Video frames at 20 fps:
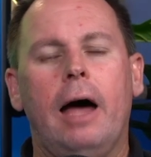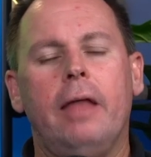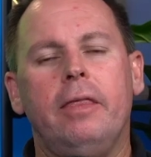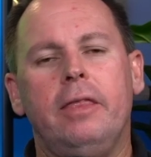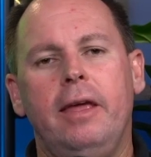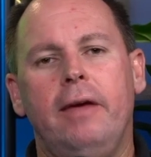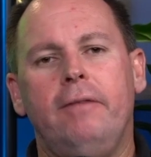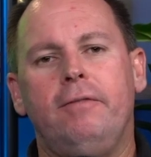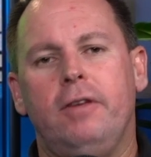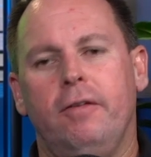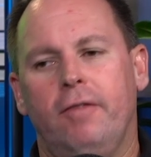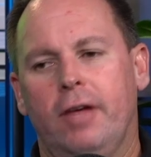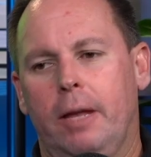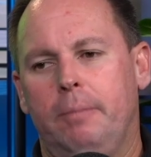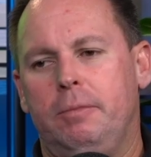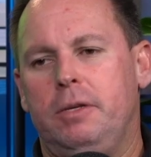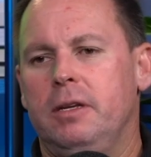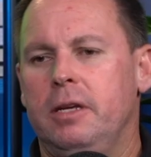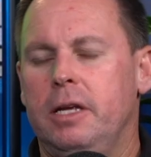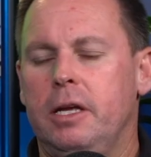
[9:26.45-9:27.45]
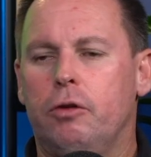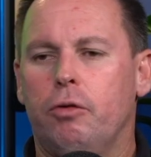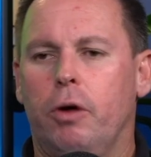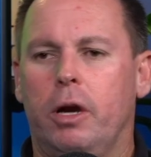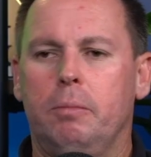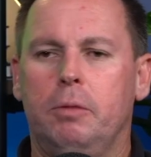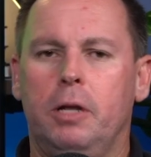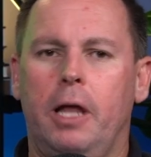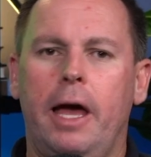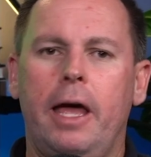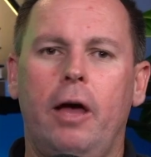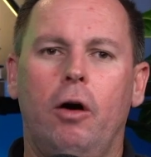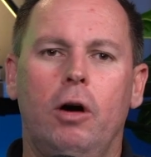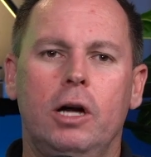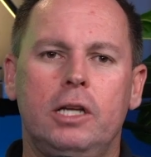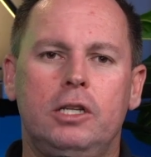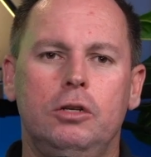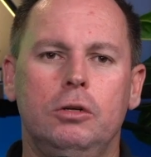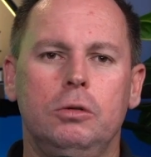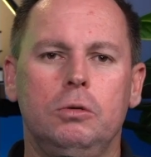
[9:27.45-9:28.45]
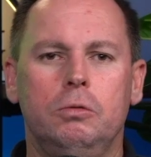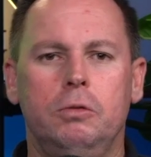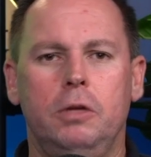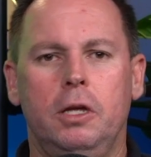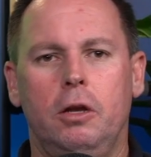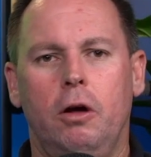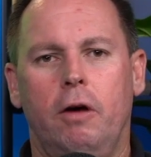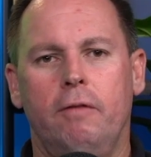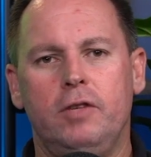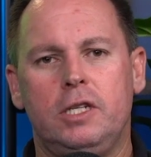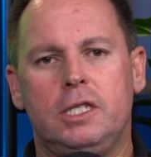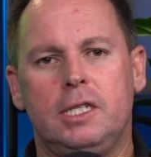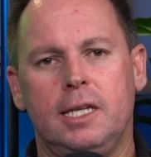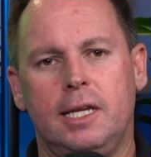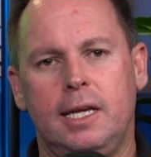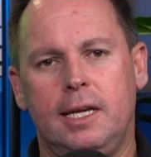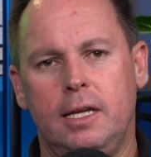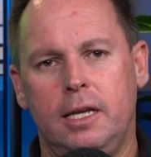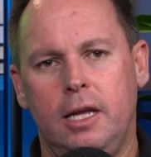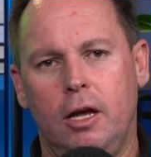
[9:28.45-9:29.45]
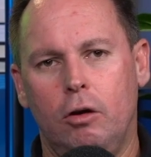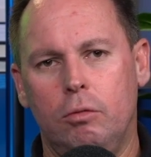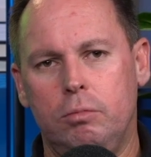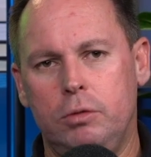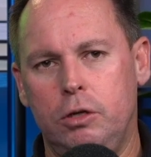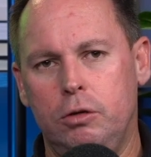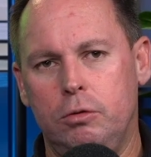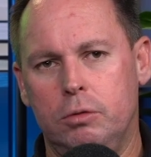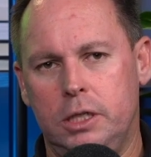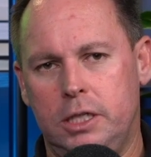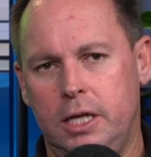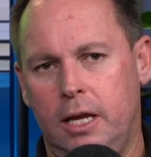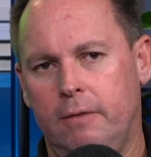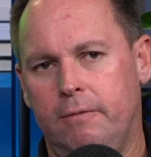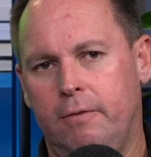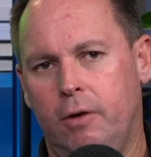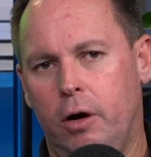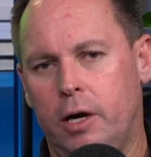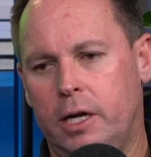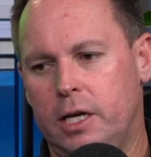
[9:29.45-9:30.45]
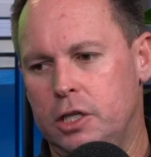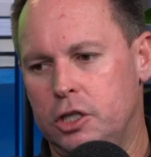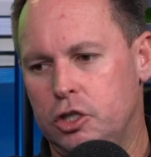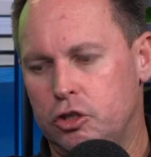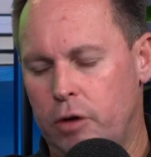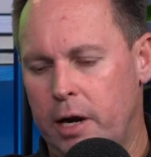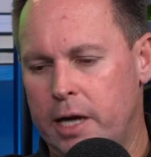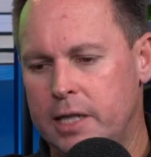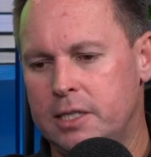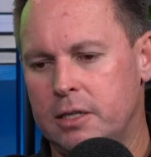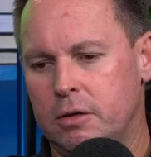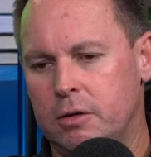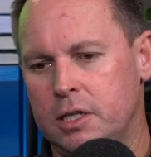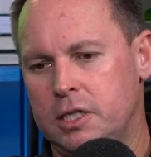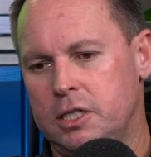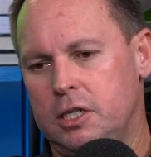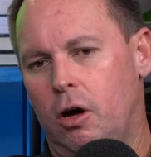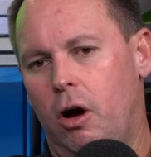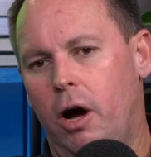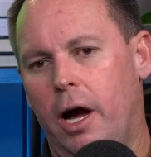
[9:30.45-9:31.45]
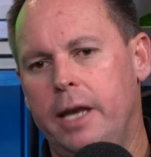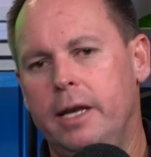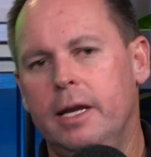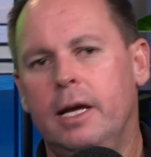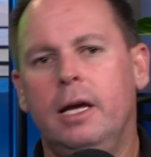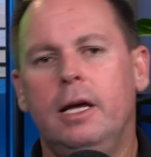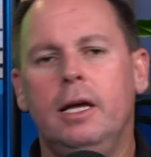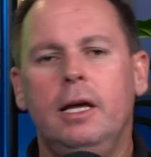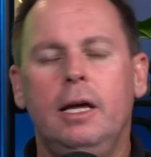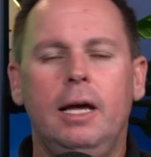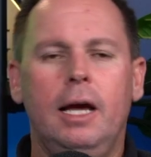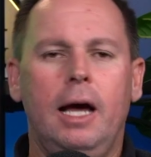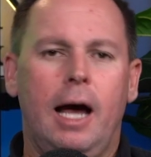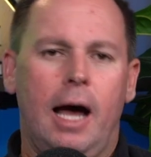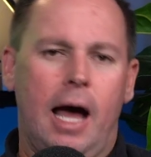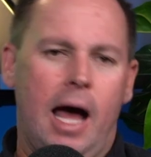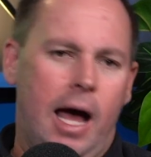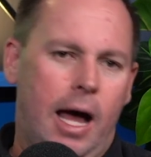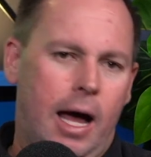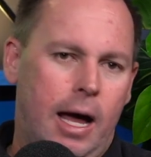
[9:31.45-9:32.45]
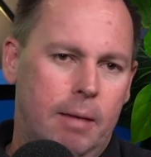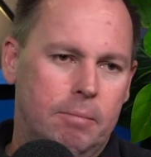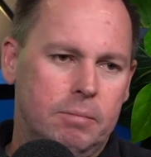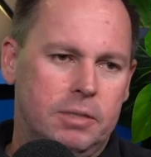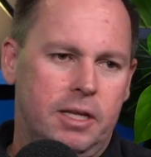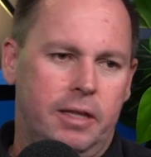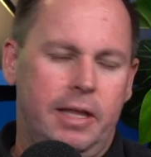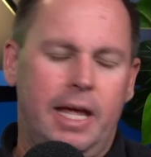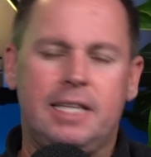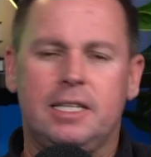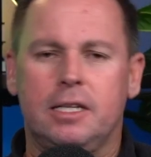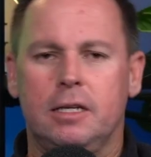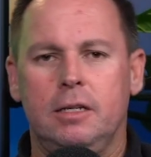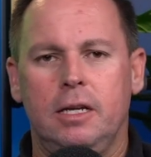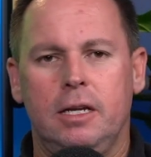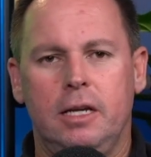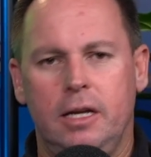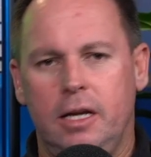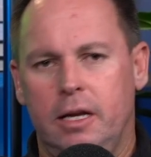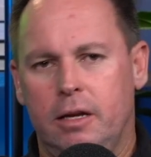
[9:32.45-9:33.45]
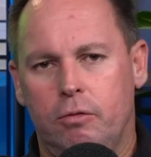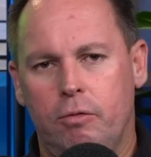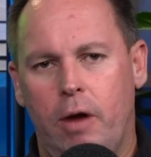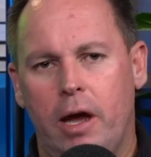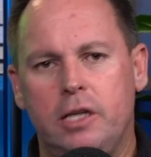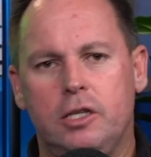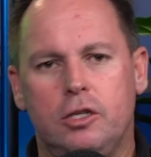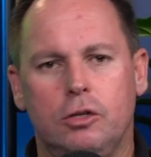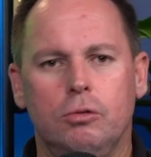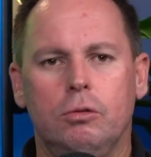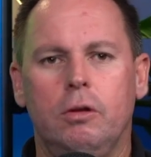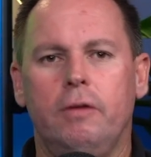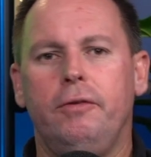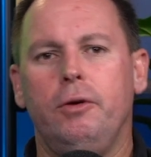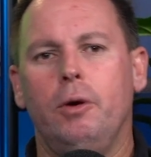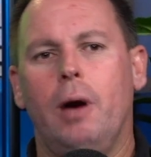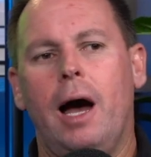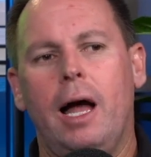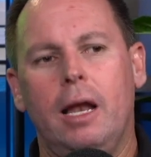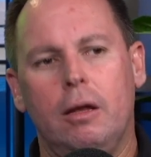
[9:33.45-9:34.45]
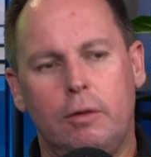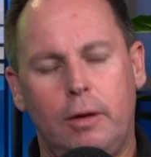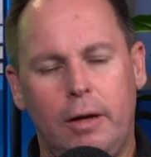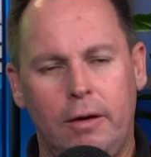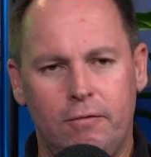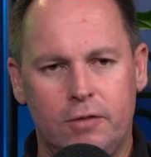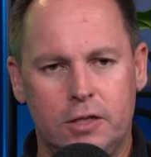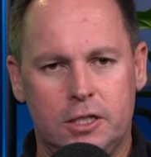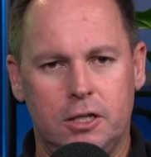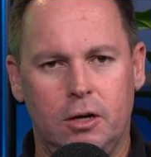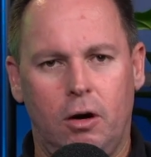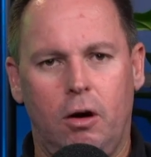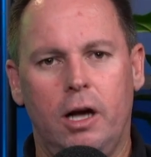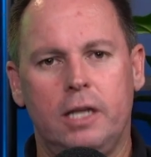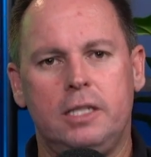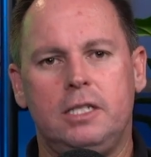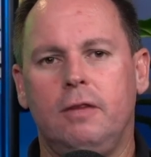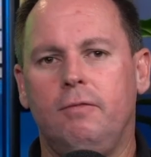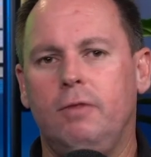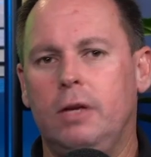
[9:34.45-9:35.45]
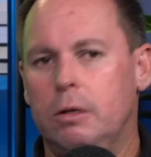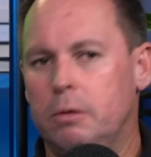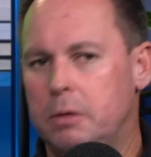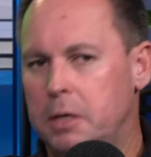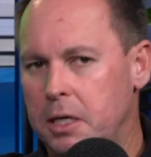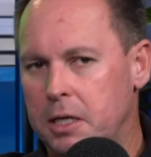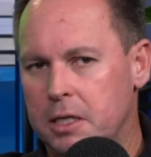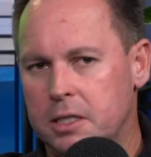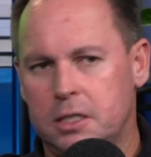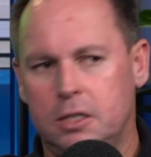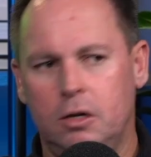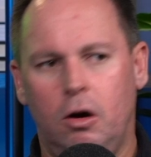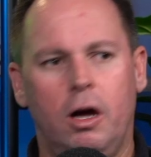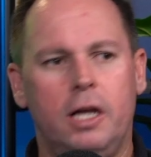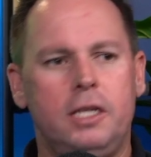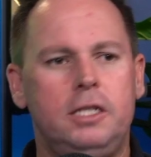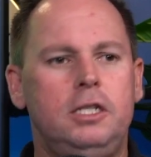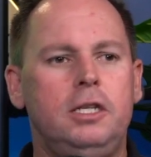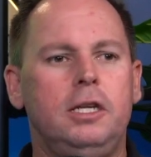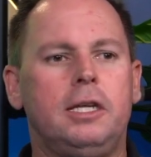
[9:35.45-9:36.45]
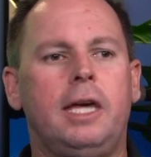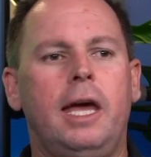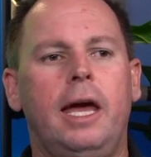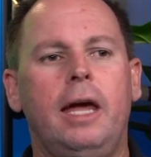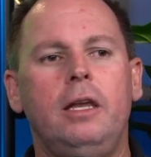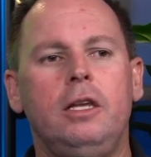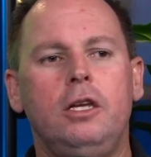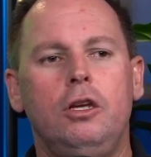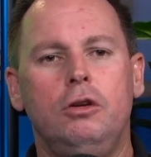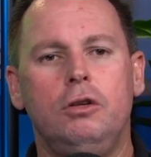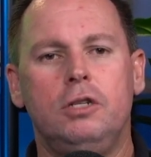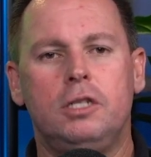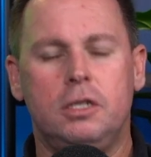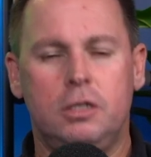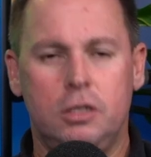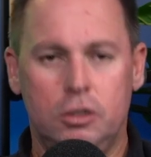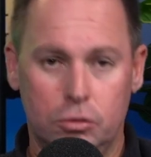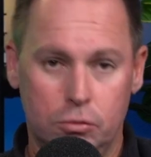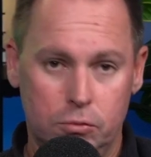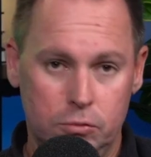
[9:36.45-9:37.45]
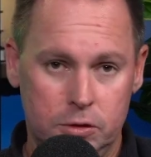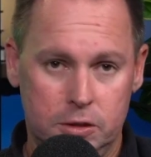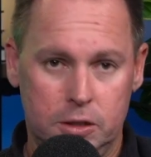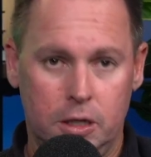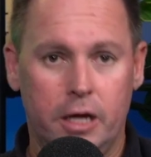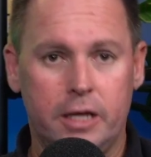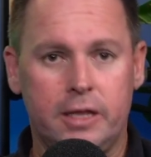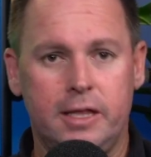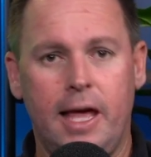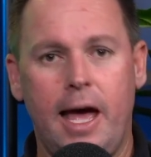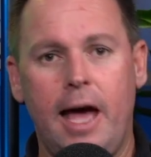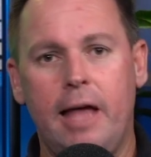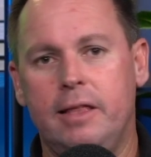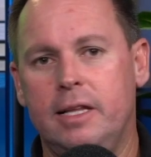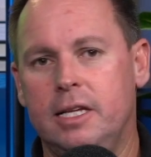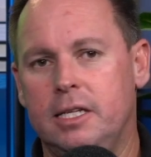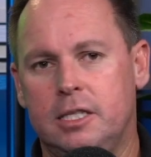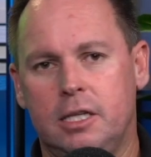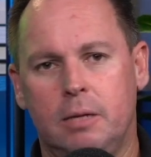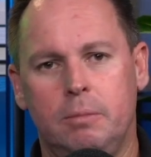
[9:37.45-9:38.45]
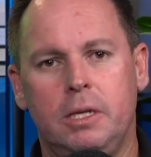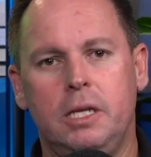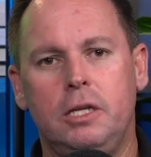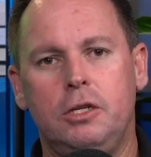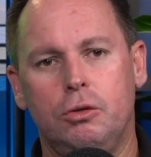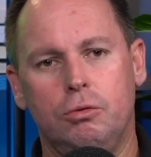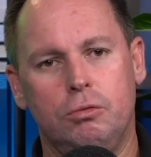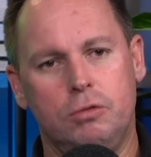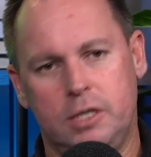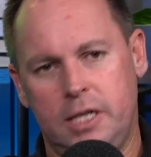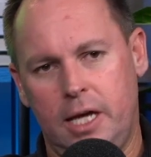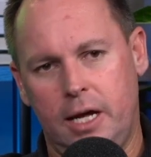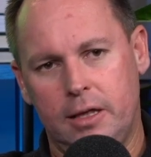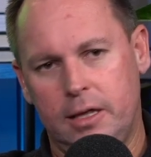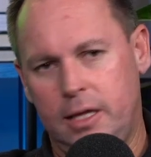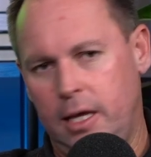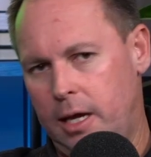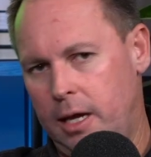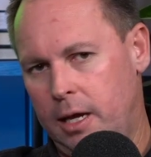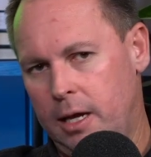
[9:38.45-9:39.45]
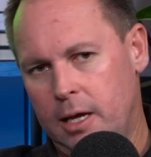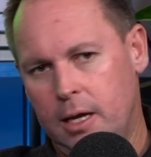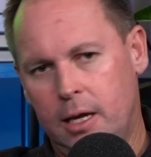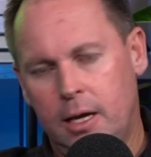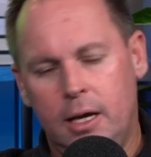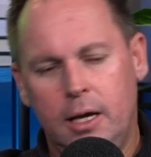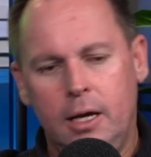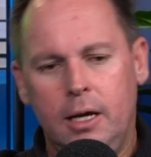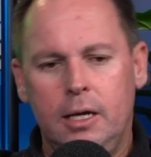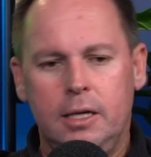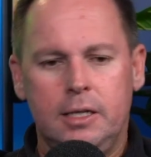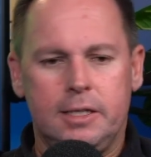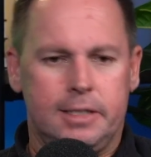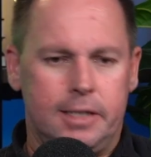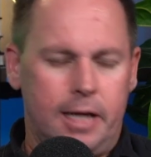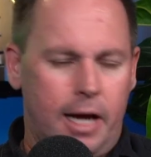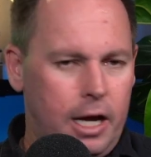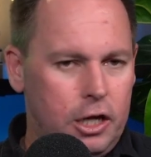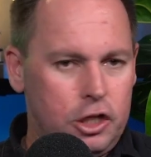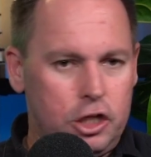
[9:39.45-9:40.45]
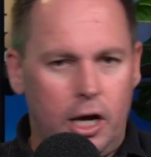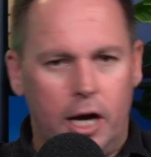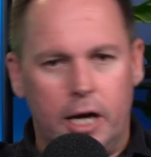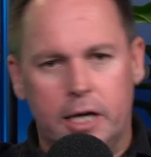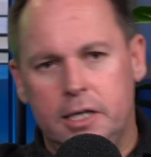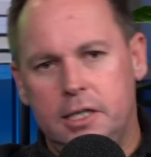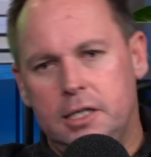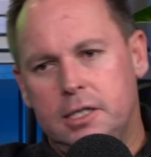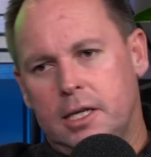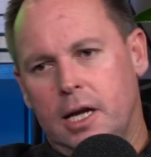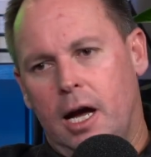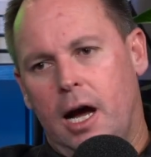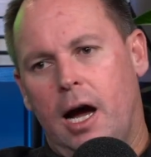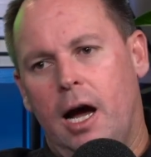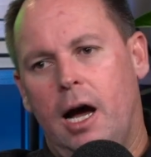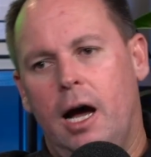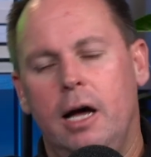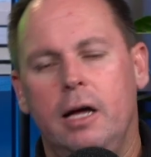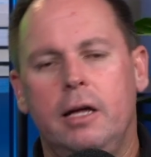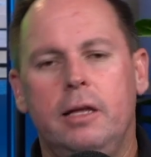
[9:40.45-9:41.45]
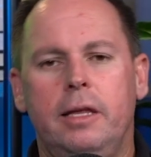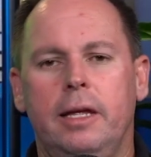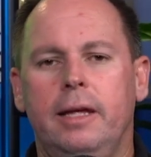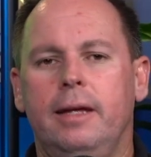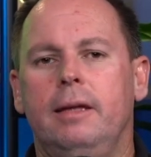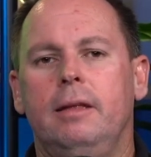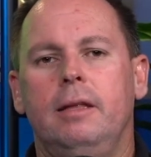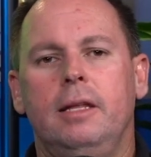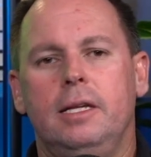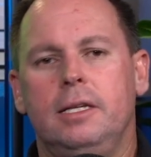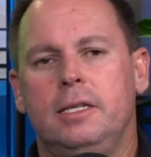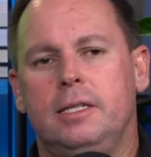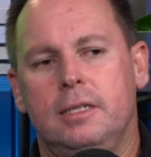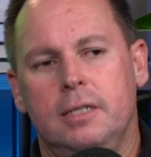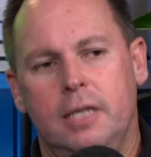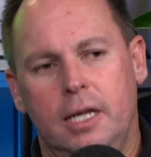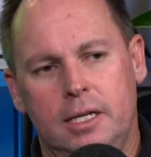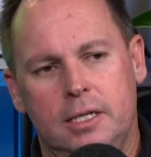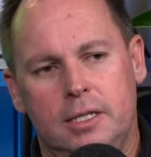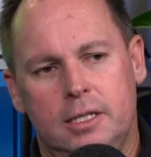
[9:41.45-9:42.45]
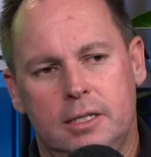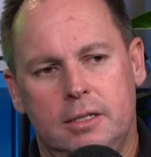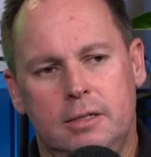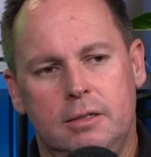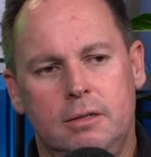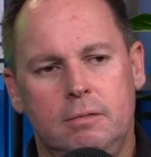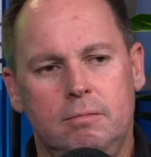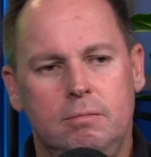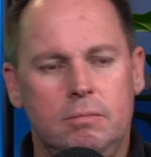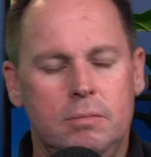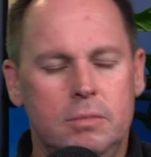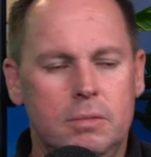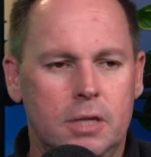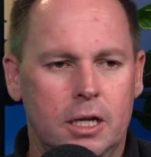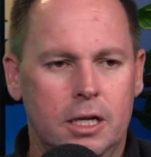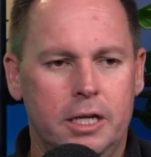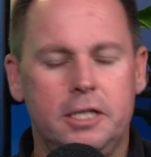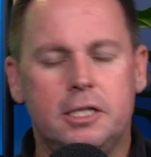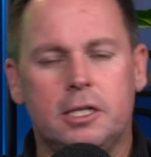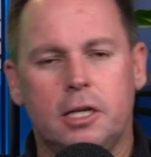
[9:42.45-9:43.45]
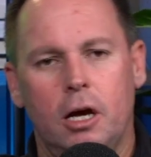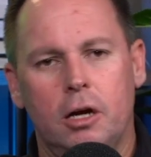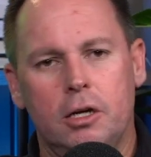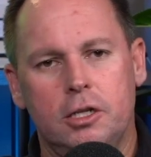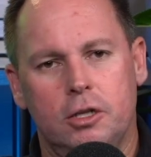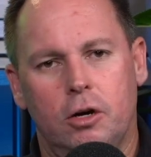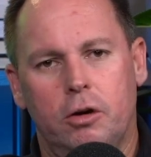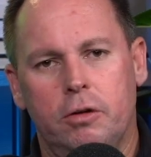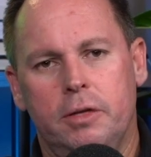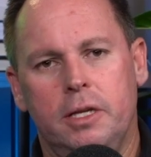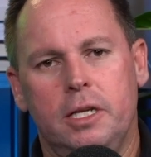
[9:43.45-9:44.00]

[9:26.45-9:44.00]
They've developed an incredible AI tool that obviously can help you identify constraints on a site. So that's a great tool if you are looking for sites. If you're looking at sites, you can use tools like that. There's so many tools out there. Star, Sharky Star, there's the list goes on.